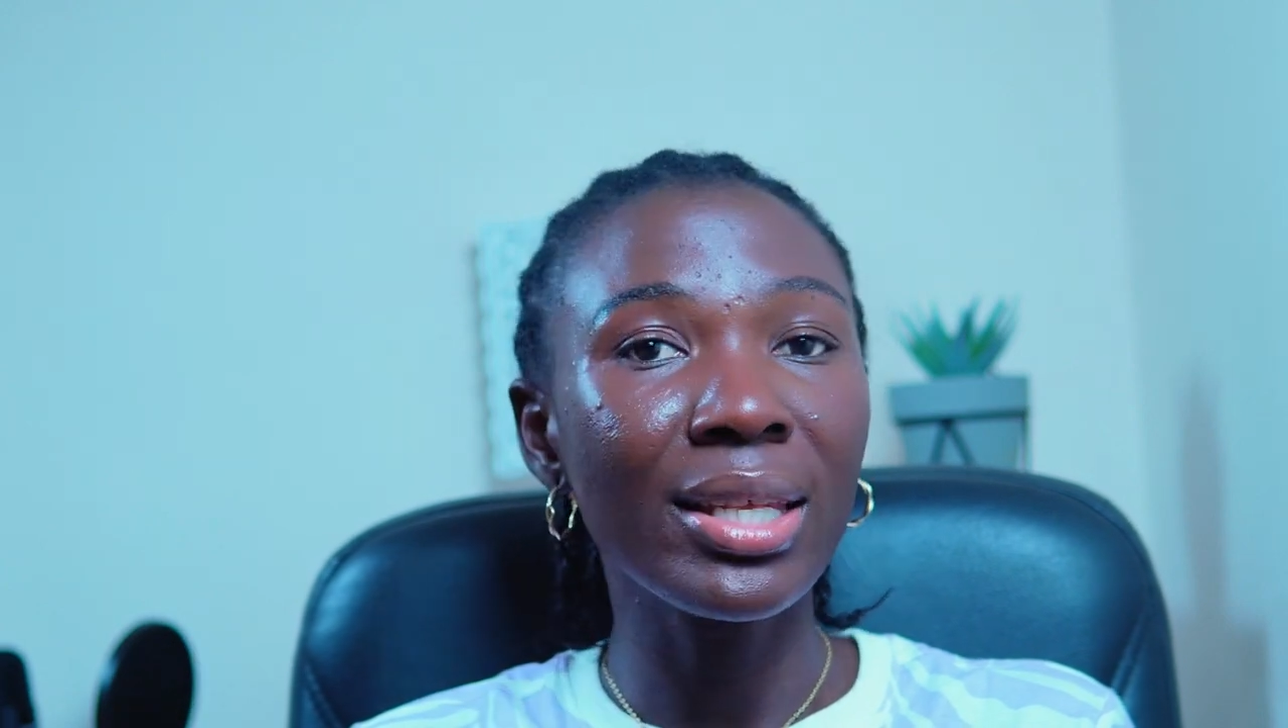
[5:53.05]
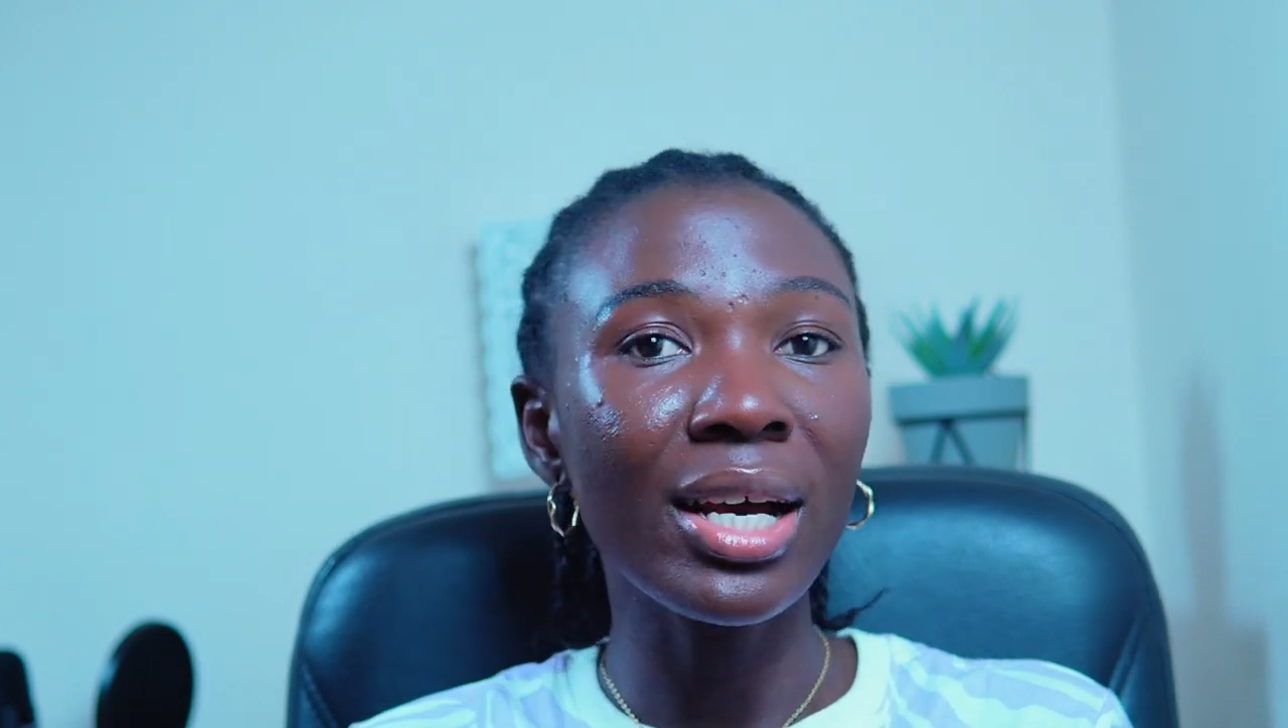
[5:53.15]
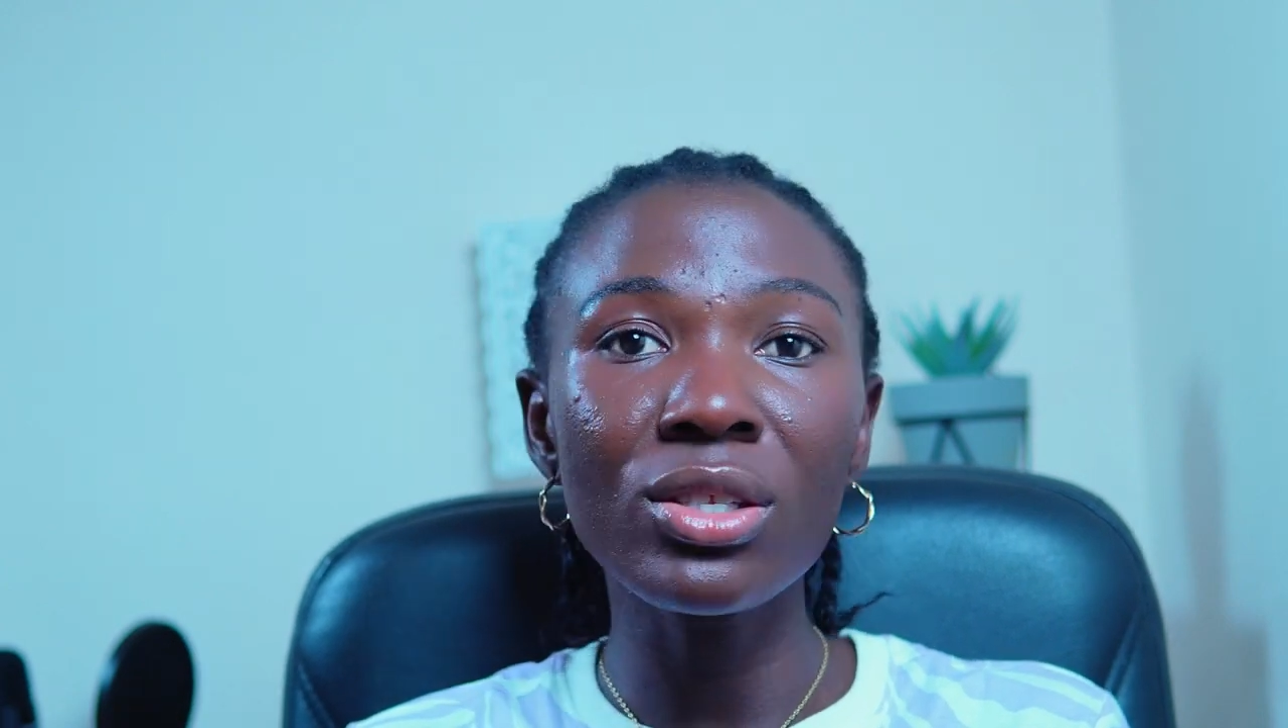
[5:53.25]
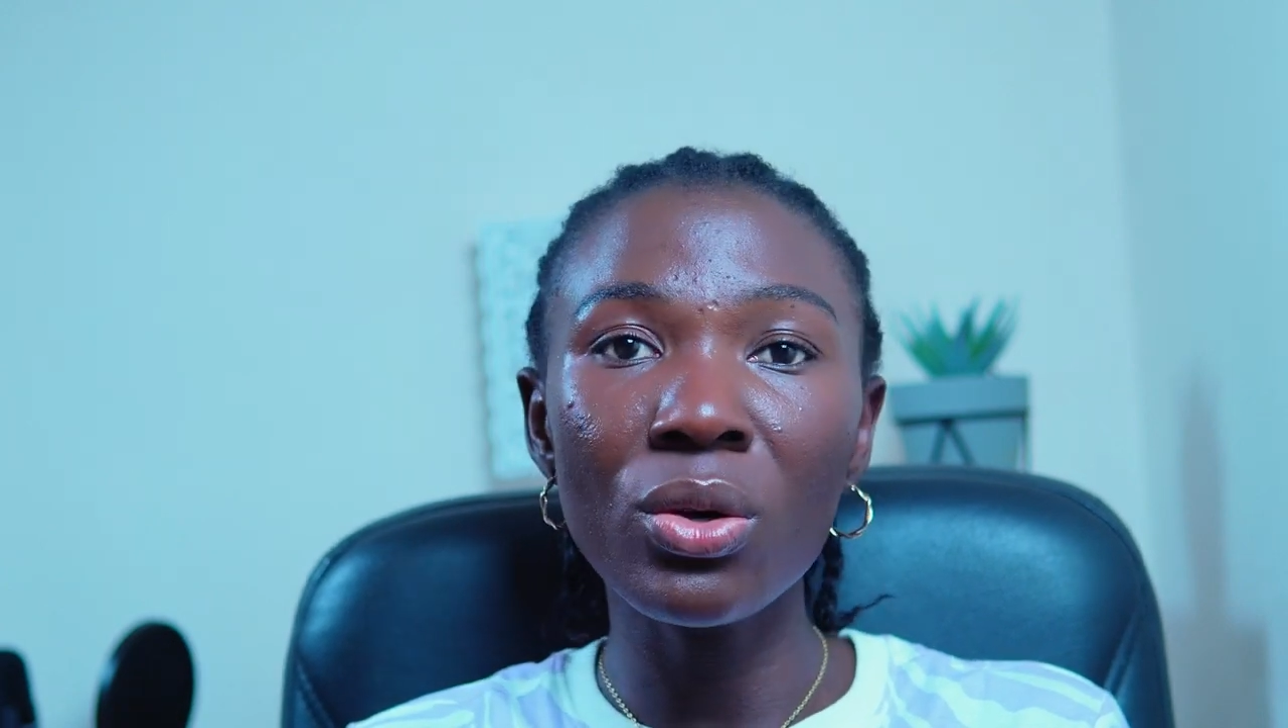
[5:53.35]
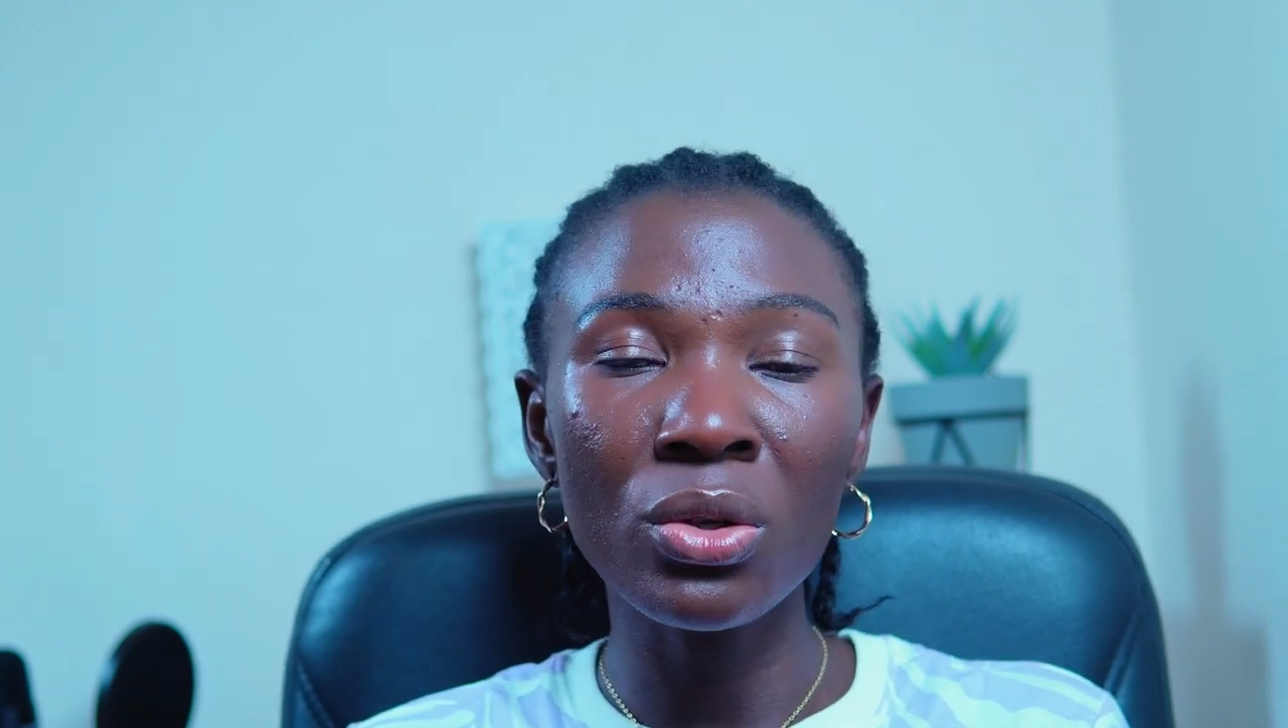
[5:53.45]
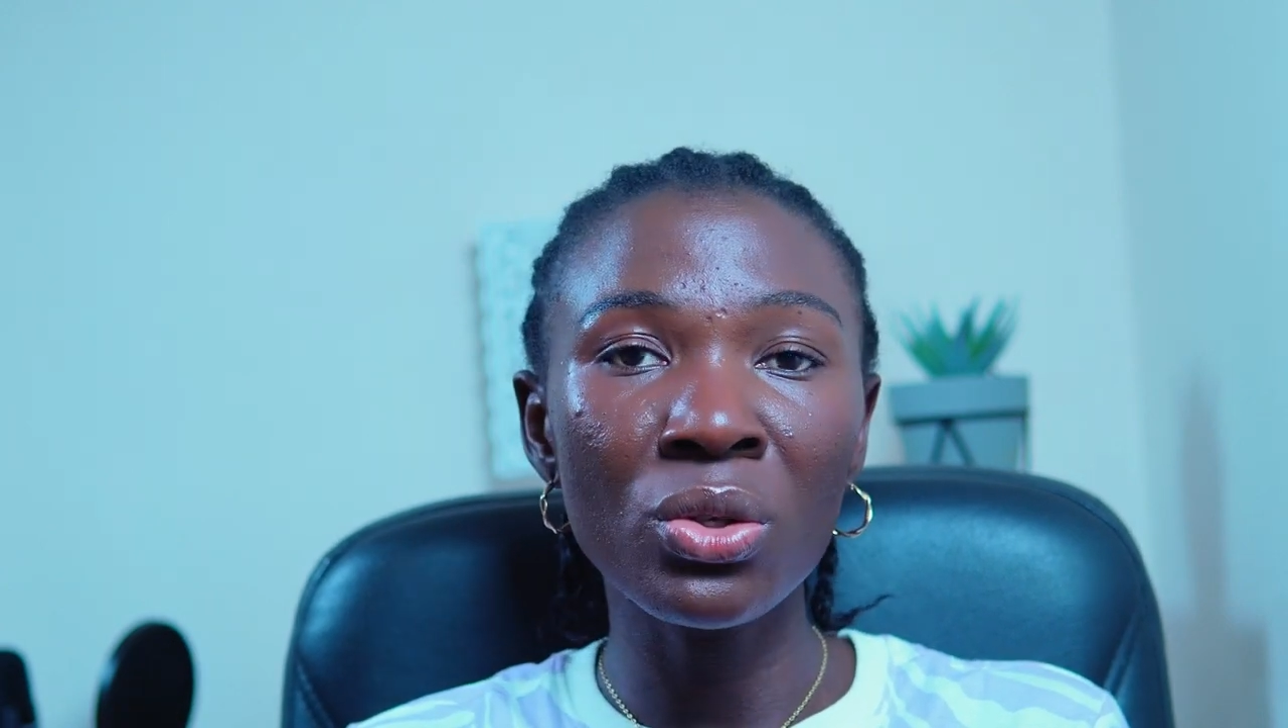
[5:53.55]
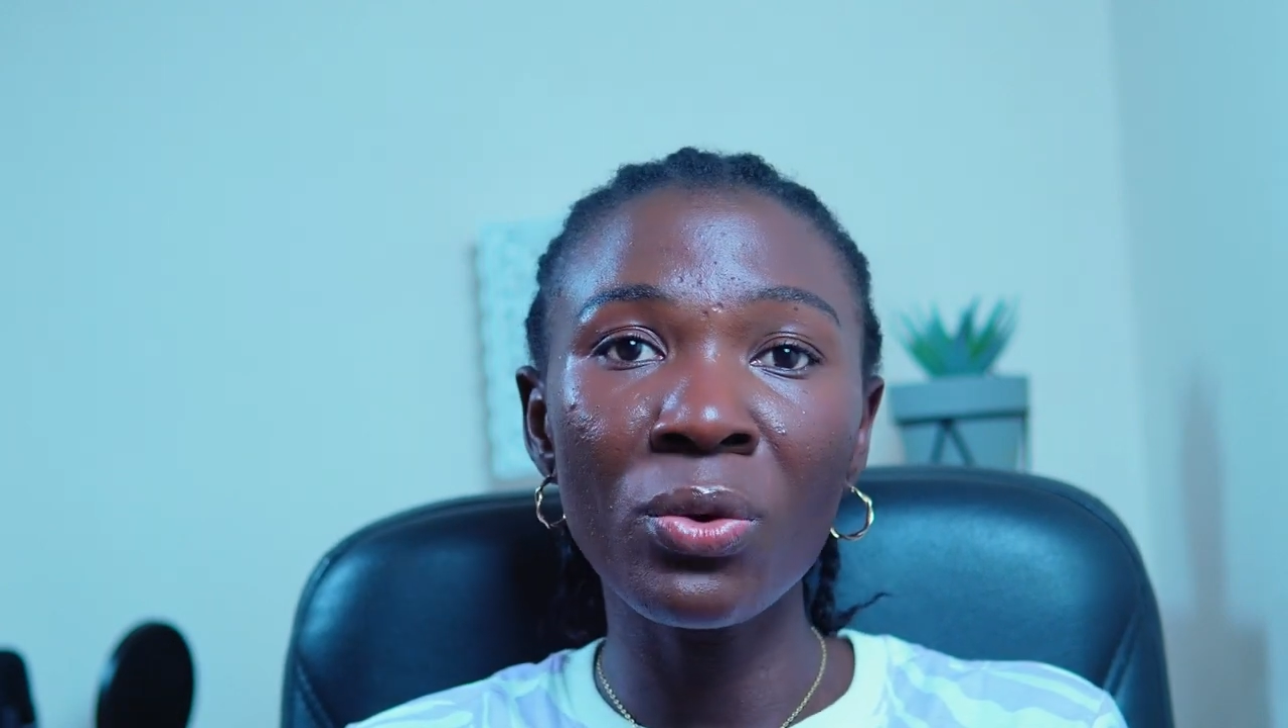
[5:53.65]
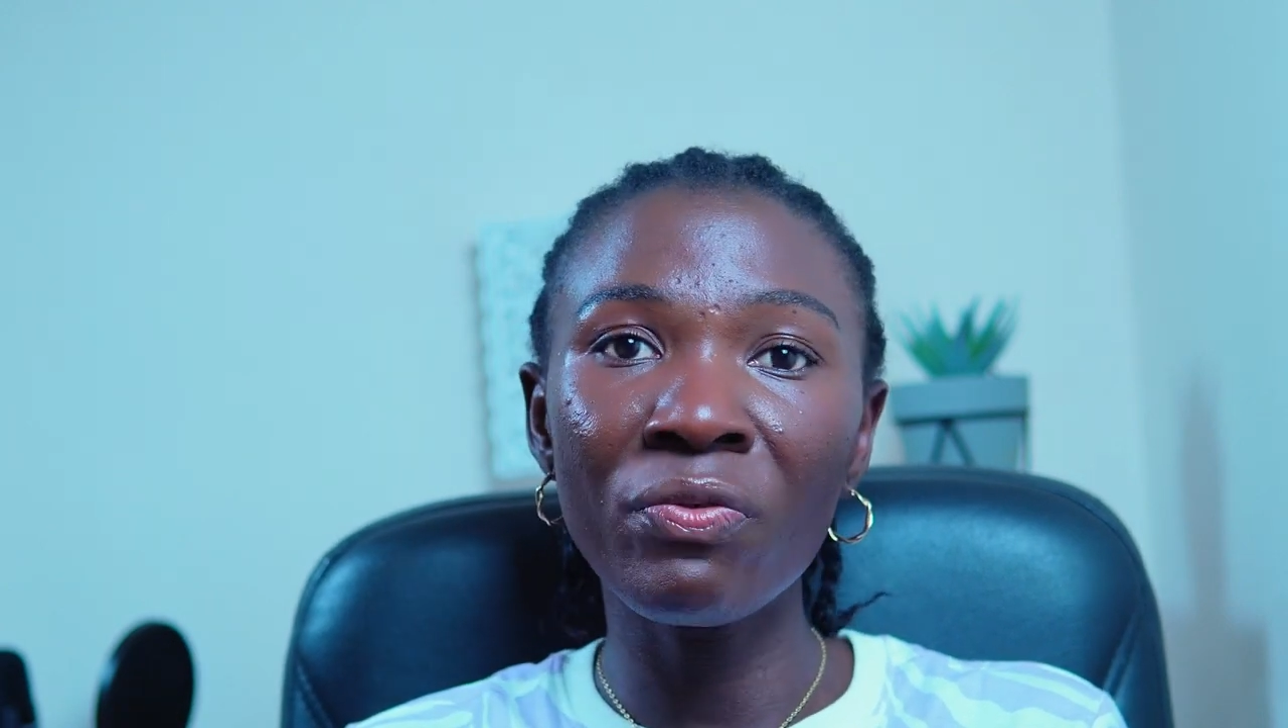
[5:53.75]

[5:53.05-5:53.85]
that's also